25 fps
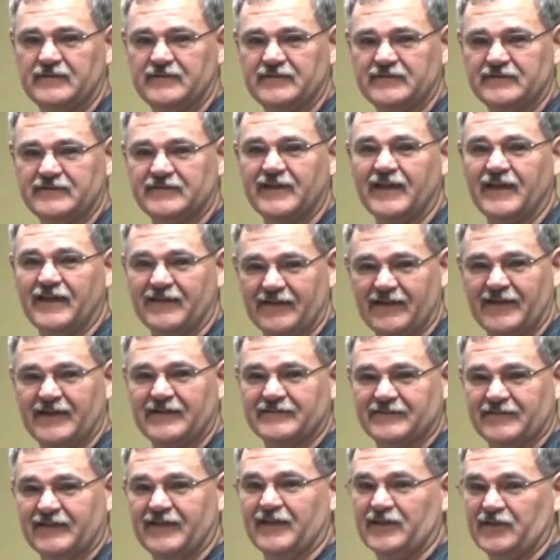It's kind of
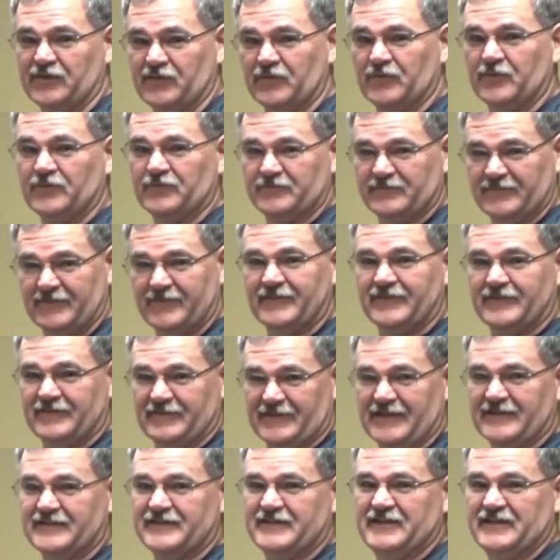like today,
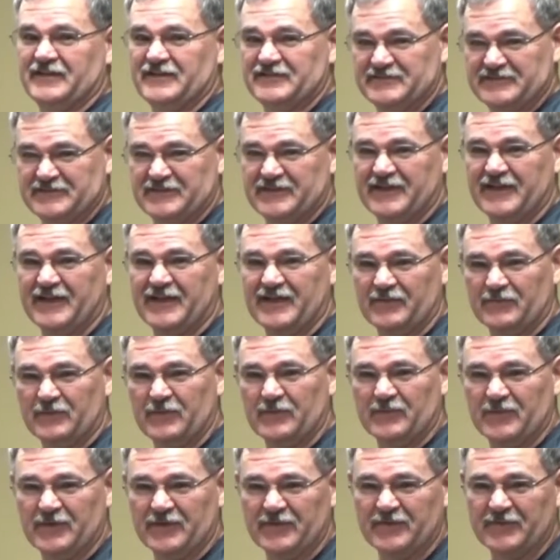like kids today,
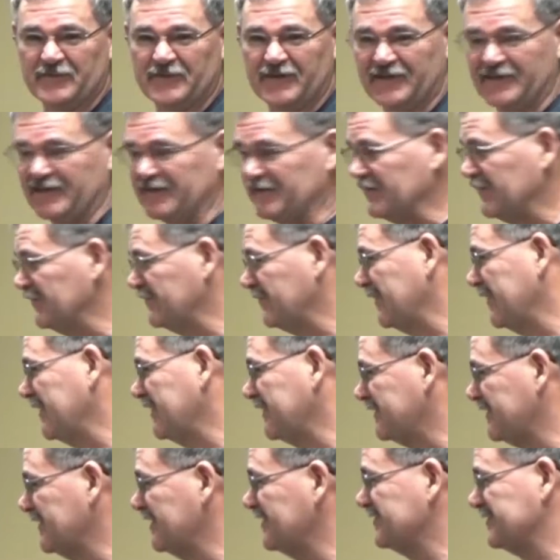we wonder why they don't pay
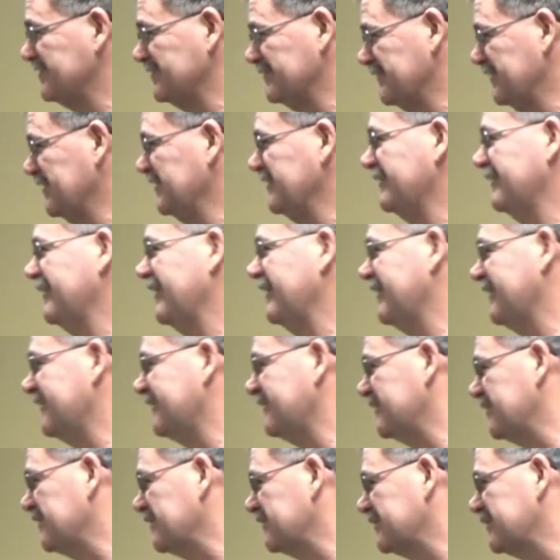attention. Well, I
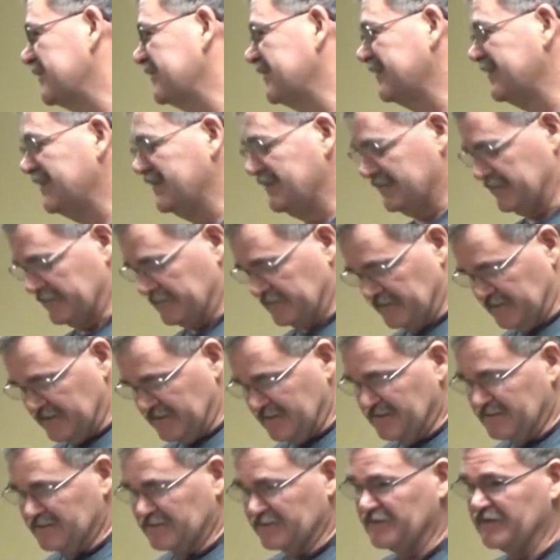didn't do it then either.
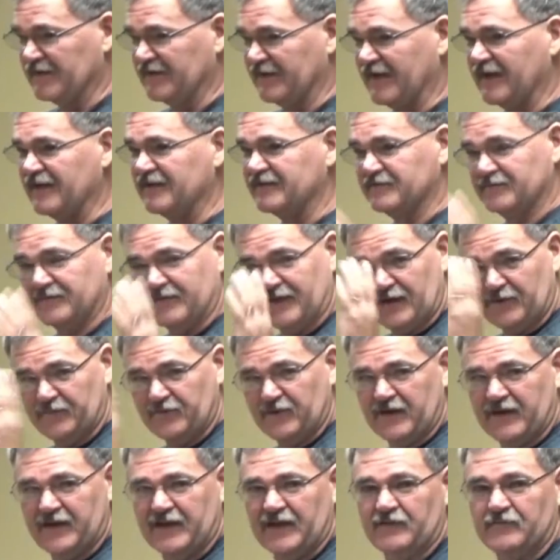Well, I
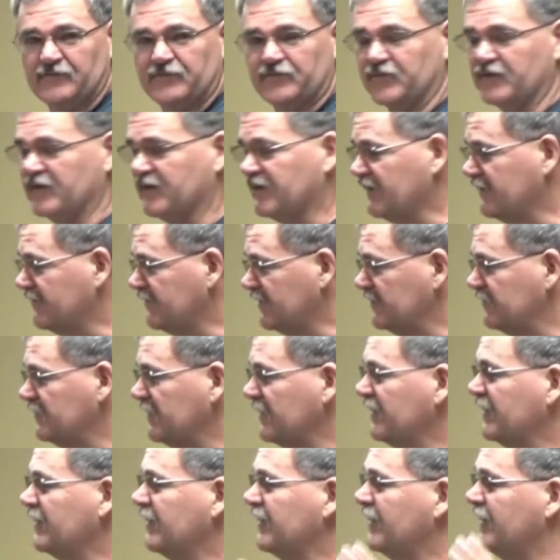ran out in front of him,
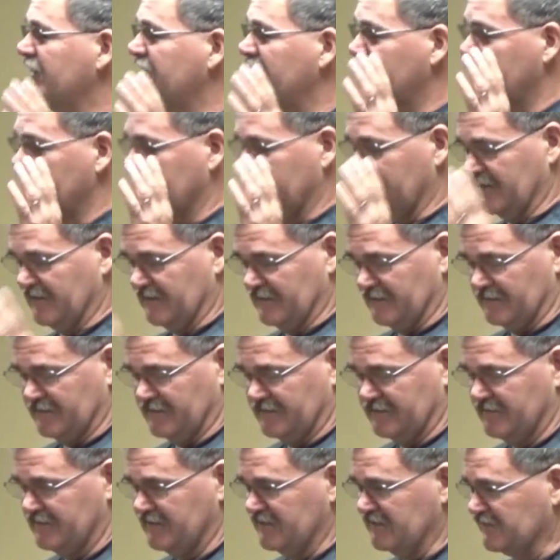and
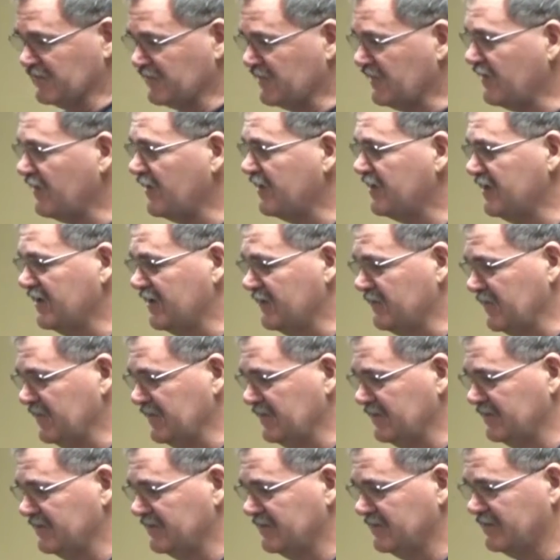this car hit
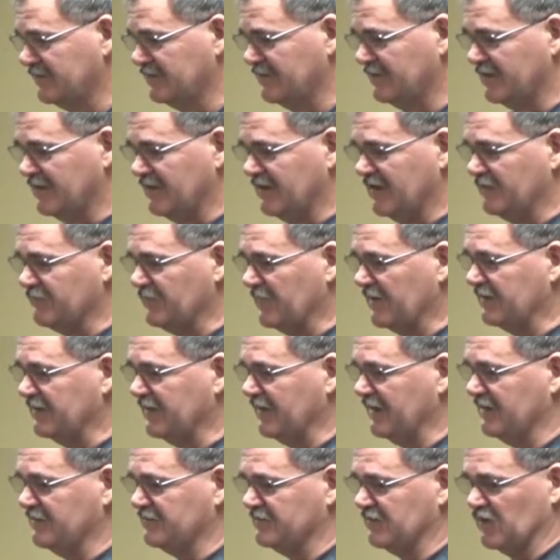me, and my
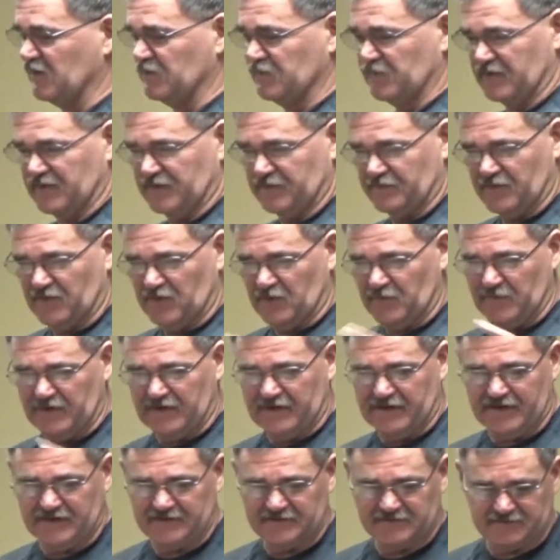dad told me it rolled me
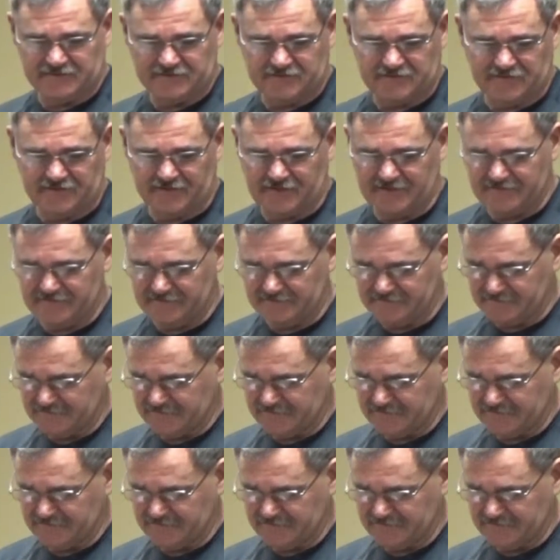down the street.